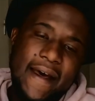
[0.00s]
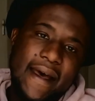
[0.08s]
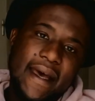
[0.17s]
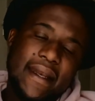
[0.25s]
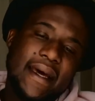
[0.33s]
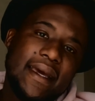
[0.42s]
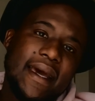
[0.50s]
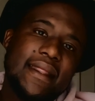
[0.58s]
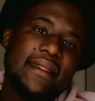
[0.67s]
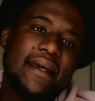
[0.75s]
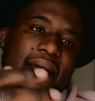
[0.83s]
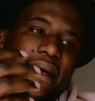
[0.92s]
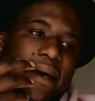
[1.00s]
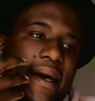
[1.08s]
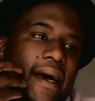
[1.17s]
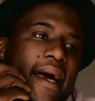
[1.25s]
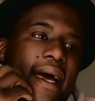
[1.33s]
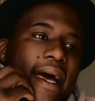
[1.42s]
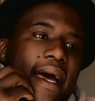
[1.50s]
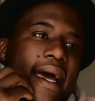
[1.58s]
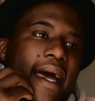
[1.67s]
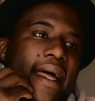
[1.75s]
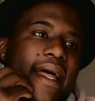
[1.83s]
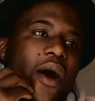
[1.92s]
And I get there.
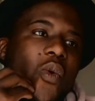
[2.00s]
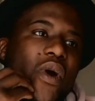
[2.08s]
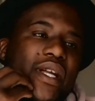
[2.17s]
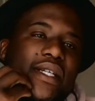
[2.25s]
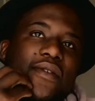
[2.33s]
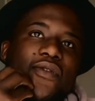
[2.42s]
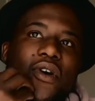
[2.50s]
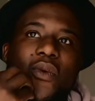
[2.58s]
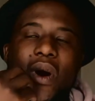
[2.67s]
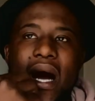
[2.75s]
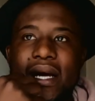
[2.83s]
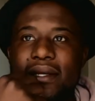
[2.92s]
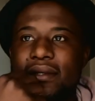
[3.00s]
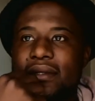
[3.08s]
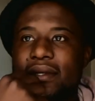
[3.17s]
And I waited for a while.